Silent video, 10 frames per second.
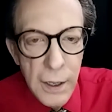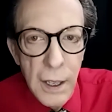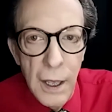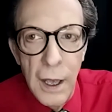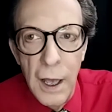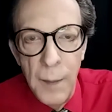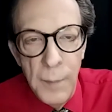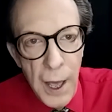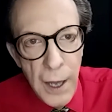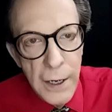
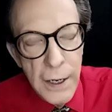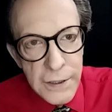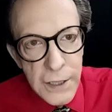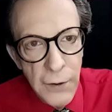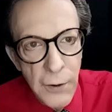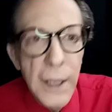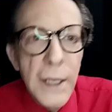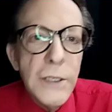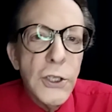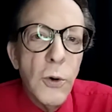about it, etc.
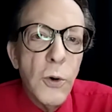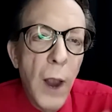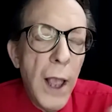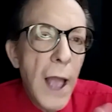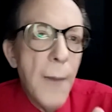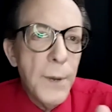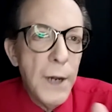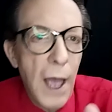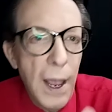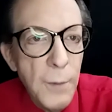So Greg
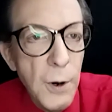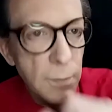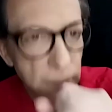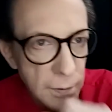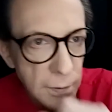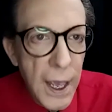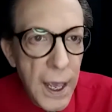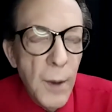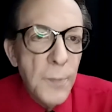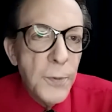Oppenheimer
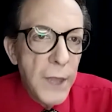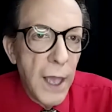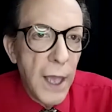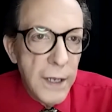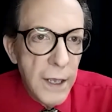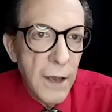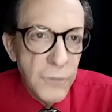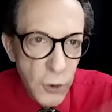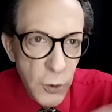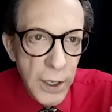came up with the idea of
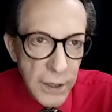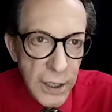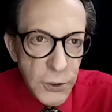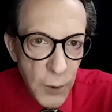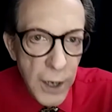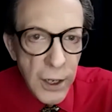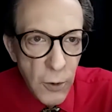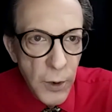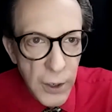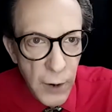doing these radio
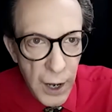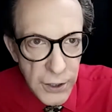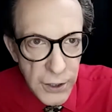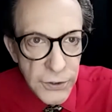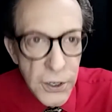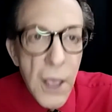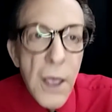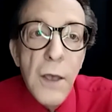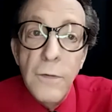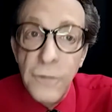recreations
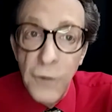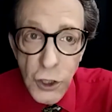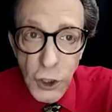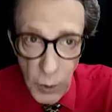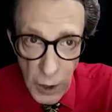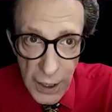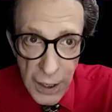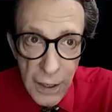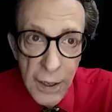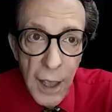virtually.
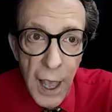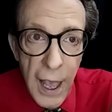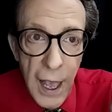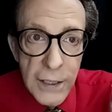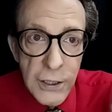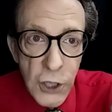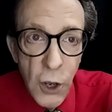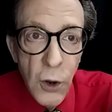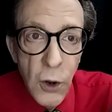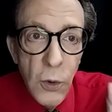And
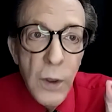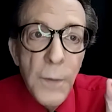so,